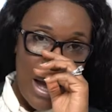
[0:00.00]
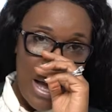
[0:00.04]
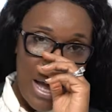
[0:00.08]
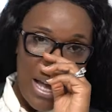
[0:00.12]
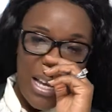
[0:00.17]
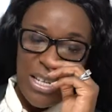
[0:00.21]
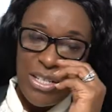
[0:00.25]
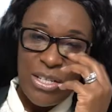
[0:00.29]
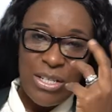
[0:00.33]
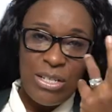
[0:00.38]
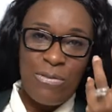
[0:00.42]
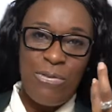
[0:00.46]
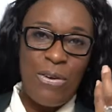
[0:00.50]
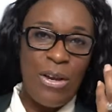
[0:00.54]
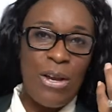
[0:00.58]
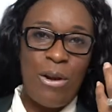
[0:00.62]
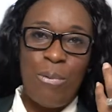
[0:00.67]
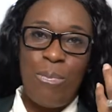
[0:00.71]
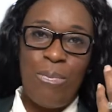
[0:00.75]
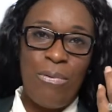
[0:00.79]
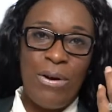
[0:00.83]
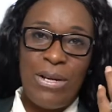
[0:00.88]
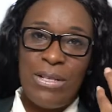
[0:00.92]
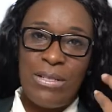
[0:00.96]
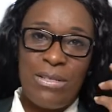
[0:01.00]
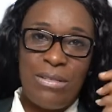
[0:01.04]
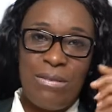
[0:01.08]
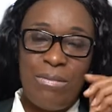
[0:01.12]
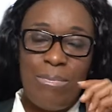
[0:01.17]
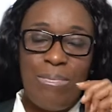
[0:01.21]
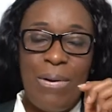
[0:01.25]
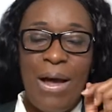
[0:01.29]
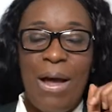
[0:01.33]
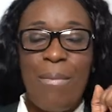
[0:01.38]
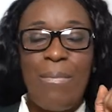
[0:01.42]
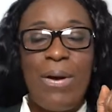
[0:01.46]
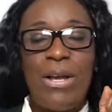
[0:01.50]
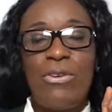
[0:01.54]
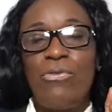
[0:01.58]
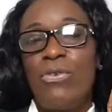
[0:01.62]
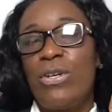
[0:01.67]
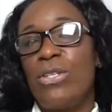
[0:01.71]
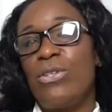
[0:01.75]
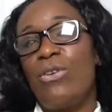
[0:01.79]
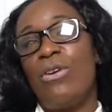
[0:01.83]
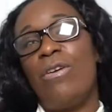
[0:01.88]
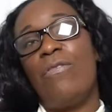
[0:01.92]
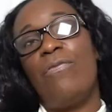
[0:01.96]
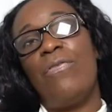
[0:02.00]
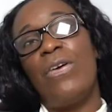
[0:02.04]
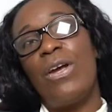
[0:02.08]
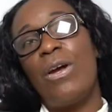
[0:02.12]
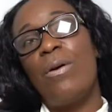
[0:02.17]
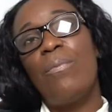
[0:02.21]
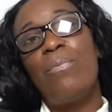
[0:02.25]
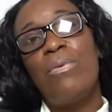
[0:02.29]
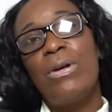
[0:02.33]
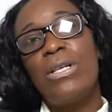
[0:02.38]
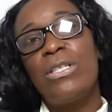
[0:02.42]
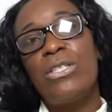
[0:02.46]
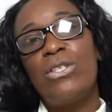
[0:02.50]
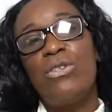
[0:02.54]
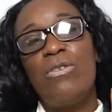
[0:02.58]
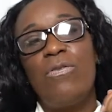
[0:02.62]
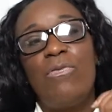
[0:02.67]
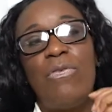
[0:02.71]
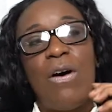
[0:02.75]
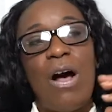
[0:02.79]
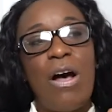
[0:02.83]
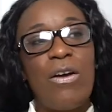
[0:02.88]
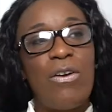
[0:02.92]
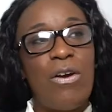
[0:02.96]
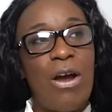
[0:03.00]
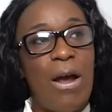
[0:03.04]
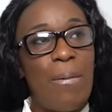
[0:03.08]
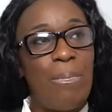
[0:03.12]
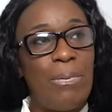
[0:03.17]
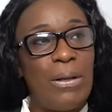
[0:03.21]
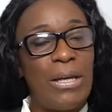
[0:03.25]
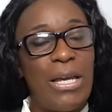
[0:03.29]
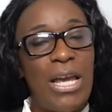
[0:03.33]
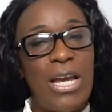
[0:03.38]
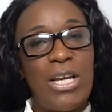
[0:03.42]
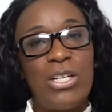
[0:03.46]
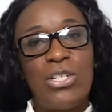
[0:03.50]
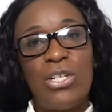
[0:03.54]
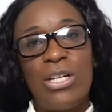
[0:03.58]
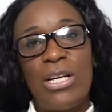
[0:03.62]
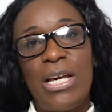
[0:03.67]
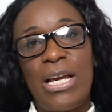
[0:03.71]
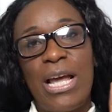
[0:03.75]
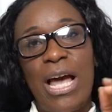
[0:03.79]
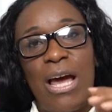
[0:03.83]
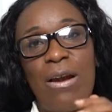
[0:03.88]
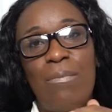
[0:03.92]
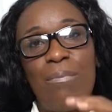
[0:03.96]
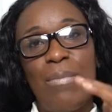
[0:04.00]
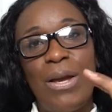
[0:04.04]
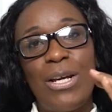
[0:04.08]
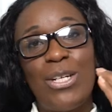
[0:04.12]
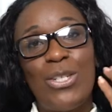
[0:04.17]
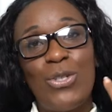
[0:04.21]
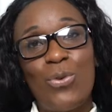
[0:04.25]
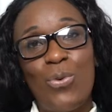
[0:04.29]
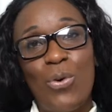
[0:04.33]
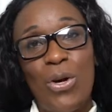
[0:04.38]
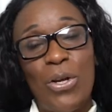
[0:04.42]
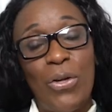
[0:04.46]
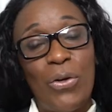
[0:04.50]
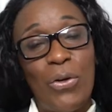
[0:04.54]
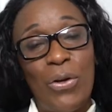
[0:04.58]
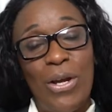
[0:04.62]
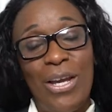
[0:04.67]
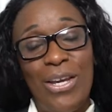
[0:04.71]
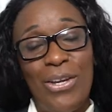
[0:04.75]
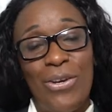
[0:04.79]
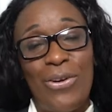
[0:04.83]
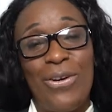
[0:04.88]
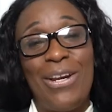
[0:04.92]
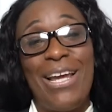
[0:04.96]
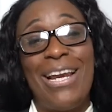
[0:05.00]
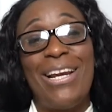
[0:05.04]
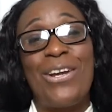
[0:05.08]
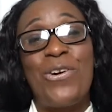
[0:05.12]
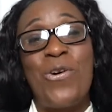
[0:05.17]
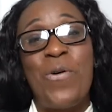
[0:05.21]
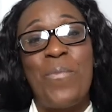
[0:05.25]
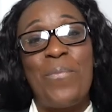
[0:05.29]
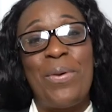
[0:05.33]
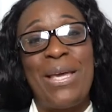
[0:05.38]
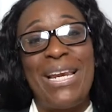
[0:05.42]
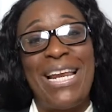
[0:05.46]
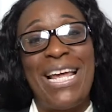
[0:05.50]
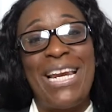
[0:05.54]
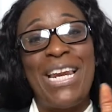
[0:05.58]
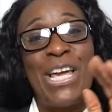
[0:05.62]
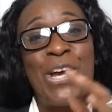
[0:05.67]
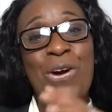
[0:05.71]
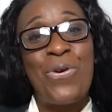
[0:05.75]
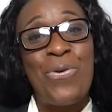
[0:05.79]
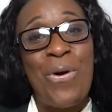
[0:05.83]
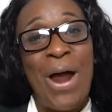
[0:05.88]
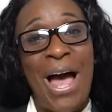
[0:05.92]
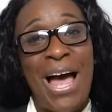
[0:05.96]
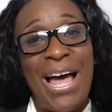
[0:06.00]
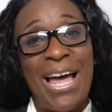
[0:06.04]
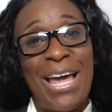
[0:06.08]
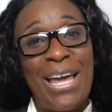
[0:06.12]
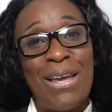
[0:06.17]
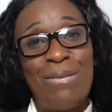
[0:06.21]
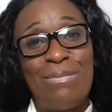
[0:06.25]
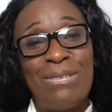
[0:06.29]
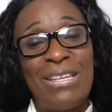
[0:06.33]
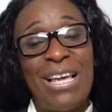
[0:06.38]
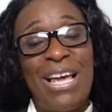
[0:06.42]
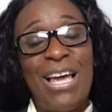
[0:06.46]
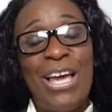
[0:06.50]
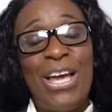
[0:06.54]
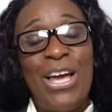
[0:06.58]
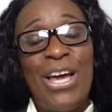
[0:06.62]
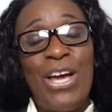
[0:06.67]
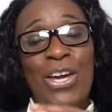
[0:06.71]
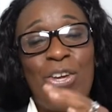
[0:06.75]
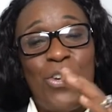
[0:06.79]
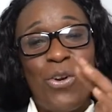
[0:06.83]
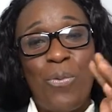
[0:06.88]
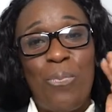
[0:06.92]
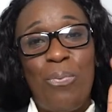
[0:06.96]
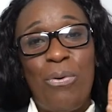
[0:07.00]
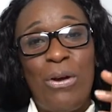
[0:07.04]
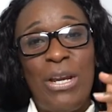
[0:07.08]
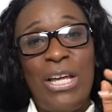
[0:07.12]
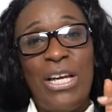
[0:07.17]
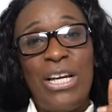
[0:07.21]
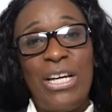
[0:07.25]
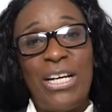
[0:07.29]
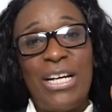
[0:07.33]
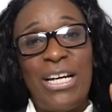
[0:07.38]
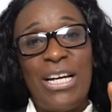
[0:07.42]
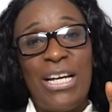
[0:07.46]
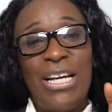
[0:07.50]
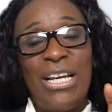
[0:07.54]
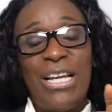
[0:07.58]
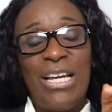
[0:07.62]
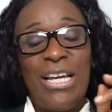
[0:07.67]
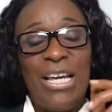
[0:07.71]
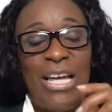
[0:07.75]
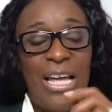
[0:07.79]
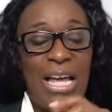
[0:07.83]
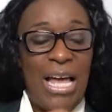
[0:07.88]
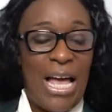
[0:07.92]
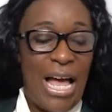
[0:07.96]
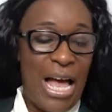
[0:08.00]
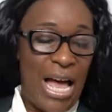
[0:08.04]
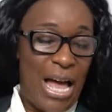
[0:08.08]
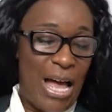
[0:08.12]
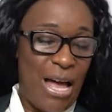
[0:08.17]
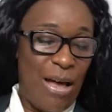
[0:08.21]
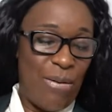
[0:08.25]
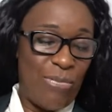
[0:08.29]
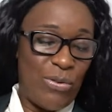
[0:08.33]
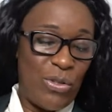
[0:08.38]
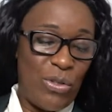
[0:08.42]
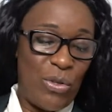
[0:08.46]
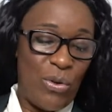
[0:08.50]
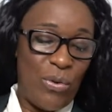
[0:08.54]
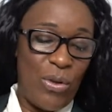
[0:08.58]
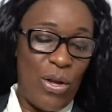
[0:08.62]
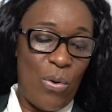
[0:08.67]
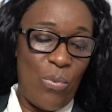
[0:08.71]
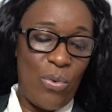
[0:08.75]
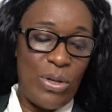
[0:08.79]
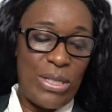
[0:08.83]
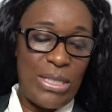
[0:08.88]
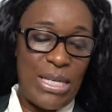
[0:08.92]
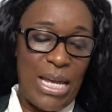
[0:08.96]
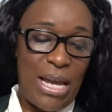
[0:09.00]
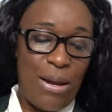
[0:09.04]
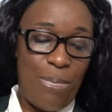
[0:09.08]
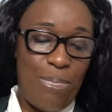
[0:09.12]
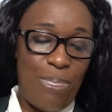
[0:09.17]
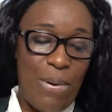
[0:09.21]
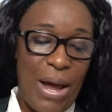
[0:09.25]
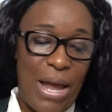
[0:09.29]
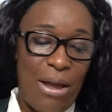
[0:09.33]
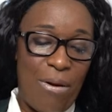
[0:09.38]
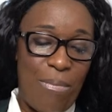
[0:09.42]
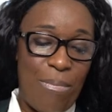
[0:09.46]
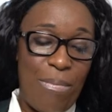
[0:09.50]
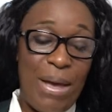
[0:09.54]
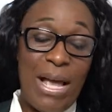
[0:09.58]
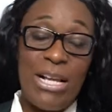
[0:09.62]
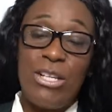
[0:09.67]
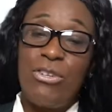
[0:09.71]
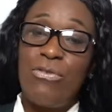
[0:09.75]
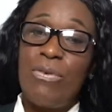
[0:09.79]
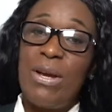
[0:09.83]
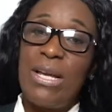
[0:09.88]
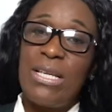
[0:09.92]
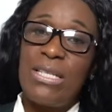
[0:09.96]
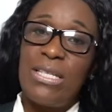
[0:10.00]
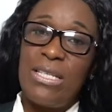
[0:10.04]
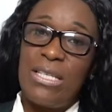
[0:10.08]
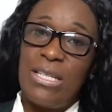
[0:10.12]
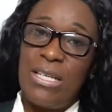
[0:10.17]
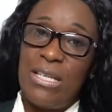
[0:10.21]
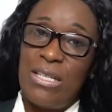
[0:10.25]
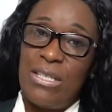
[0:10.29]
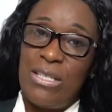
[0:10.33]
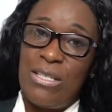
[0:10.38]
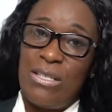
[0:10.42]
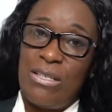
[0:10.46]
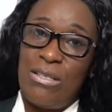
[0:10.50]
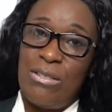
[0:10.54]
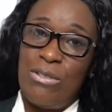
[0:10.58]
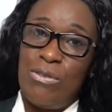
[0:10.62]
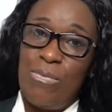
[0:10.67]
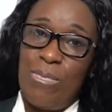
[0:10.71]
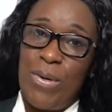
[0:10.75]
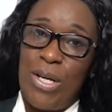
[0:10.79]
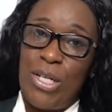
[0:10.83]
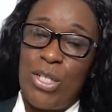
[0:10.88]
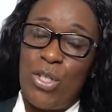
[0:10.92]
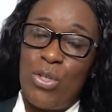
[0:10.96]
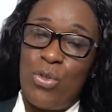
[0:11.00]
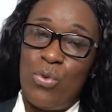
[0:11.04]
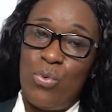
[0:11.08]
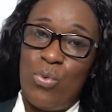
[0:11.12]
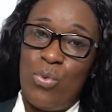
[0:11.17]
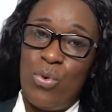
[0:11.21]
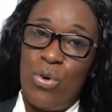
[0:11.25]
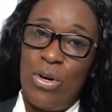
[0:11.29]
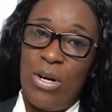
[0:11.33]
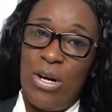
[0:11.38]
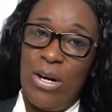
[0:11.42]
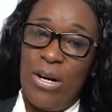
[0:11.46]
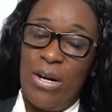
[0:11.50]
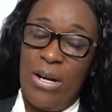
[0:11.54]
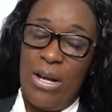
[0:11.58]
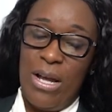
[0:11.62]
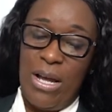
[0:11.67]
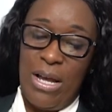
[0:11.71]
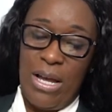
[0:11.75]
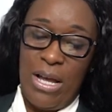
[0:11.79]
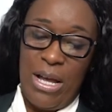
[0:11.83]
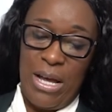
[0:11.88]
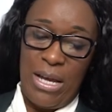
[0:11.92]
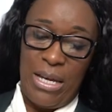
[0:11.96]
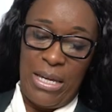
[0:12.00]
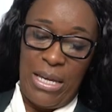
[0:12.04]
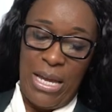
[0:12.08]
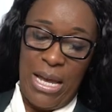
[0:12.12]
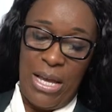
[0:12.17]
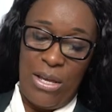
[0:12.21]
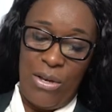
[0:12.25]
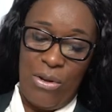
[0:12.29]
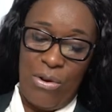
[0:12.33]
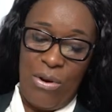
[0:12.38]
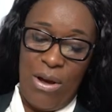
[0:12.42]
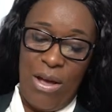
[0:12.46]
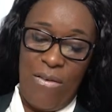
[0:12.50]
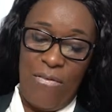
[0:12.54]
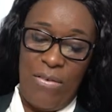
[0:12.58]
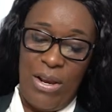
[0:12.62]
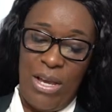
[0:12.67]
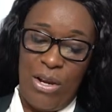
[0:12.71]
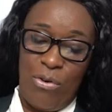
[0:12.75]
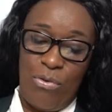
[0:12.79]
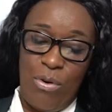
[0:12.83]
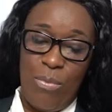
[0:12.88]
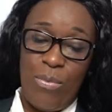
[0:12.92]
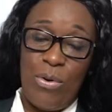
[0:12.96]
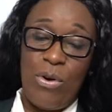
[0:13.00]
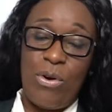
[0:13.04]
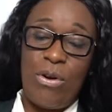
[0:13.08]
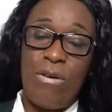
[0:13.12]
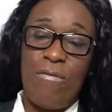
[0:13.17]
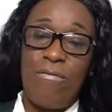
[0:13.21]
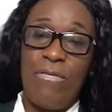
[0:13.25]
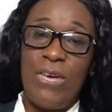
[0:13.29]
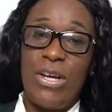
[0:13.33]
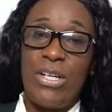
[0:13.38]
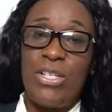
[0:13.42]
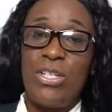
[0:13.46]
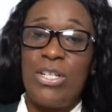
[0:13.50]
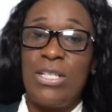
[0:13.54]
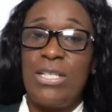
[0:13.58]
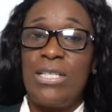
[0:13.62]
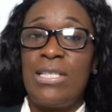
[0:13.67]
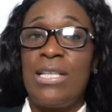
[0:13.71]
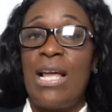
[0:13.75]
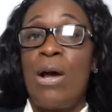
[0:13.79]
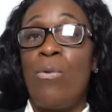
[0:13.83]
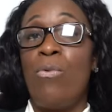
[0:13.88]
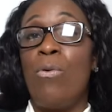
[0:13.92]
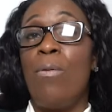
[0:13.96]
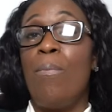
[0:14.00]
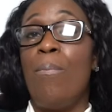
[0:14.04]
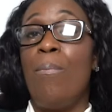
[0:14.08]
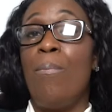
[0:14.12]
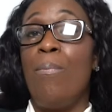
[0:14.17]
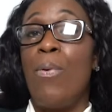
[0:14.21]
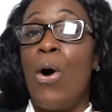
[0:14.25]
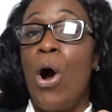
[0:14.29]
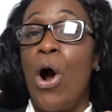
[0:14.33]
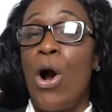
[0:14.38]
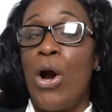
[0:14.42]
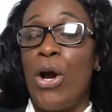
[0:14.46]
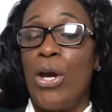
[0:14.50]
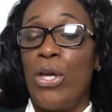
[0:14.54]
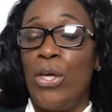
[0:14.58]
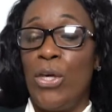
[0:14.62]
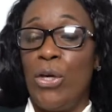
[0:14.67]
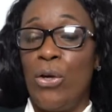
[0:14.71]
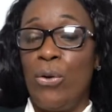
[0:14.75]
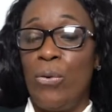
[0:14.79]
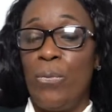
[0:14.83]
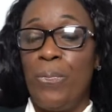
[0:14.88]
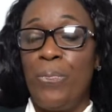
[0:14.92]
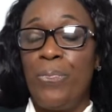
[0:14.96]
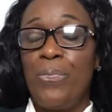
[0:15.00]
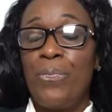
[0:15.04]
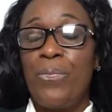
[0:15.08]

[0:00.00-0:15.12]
It's just fingerprints. Biometrics are your fingerprints. You file your application. They got to make sure you didn't commit any crimes. You're pretty good. So they will take biometrics to make sure, again, you don't have any criminal convictions that will bar you